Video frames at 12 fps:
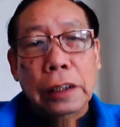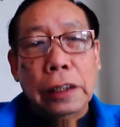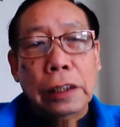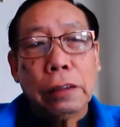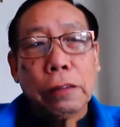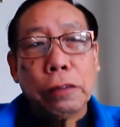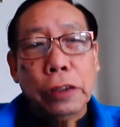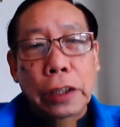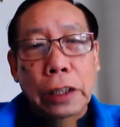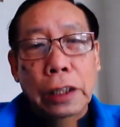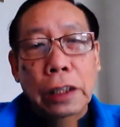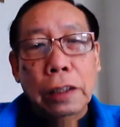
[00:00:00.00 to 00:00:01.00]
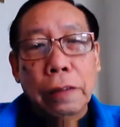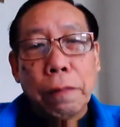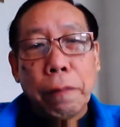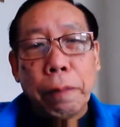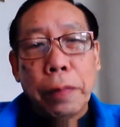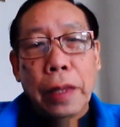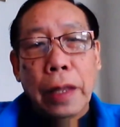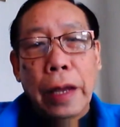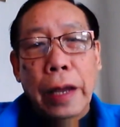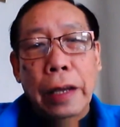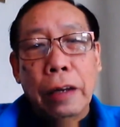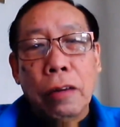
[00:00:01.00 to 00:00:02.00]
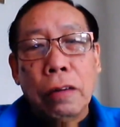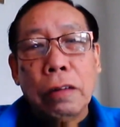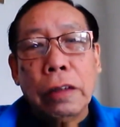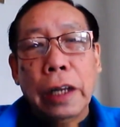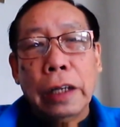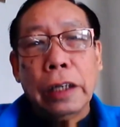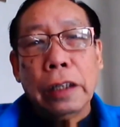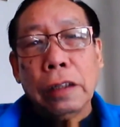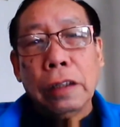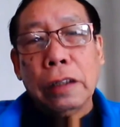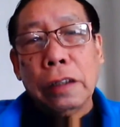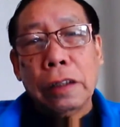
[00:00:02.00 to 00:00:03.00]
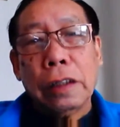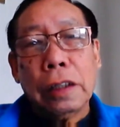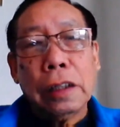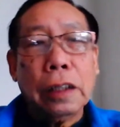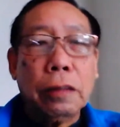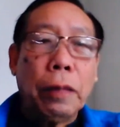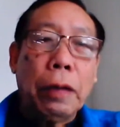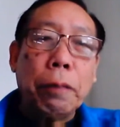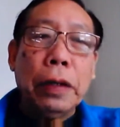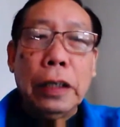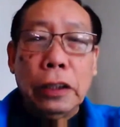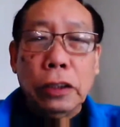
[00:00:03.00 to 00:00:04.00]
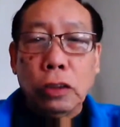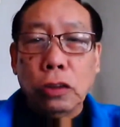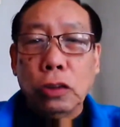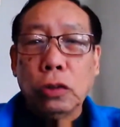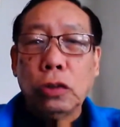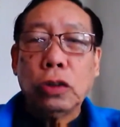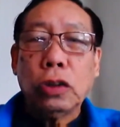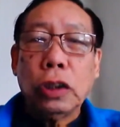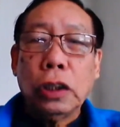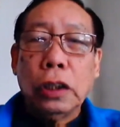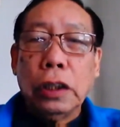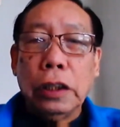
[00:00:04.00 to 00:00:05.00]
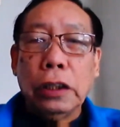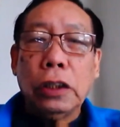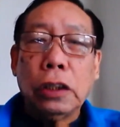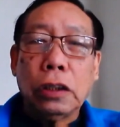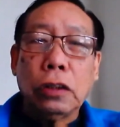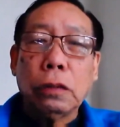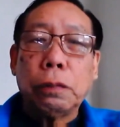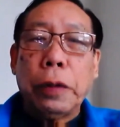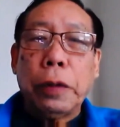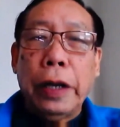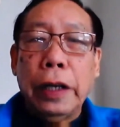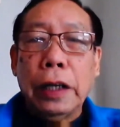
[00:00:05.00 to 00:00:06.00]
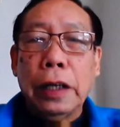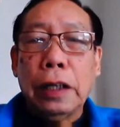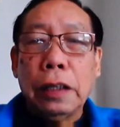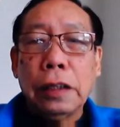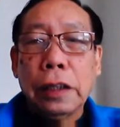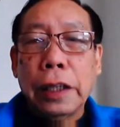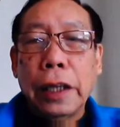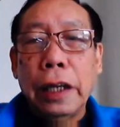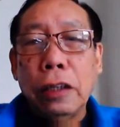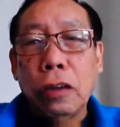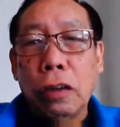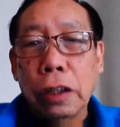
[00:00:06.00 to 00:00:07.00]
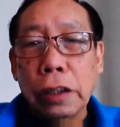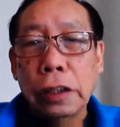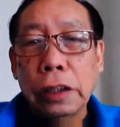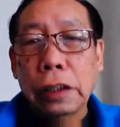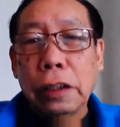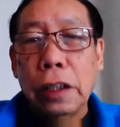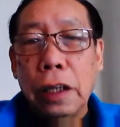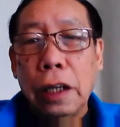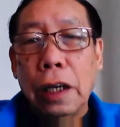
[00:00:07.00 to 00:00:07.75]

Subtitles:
it is free, and all that the member needs to do is to pay a $10